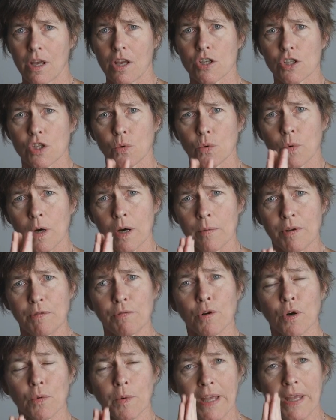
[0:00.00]
So where
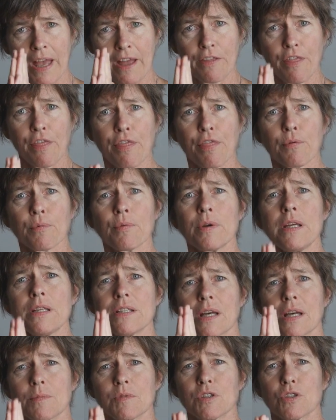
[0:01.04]
before we had 3
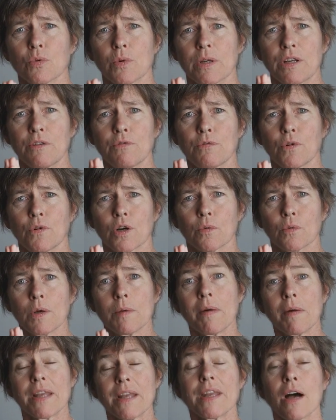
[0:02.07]
times 24,
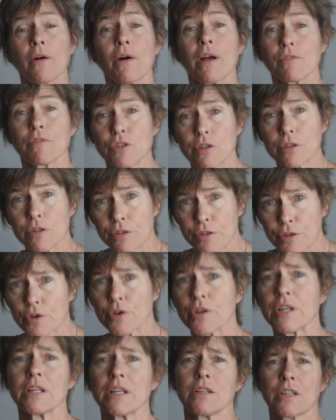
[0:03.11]
we might now have
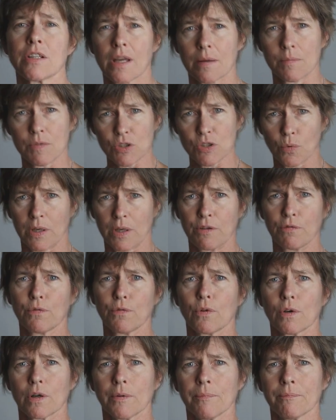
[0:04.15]
30 times
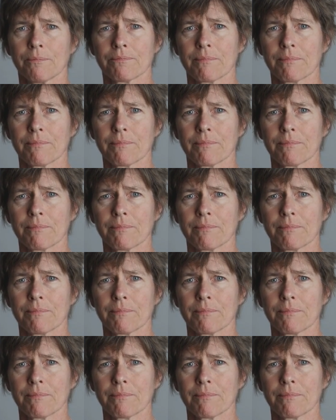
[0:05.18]
24.